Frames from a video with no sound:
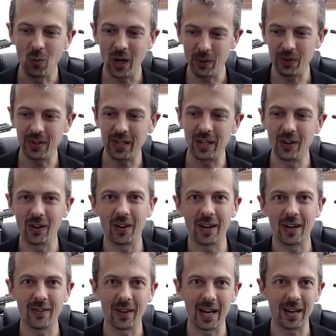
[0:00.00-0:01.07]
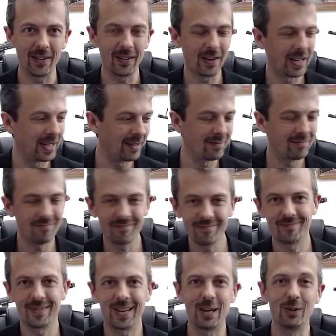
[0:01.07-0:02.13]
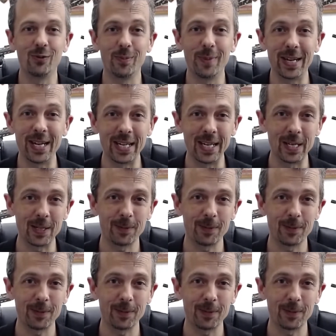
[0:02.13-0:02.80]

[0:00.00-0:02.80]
wouldn't they look like that in however many years?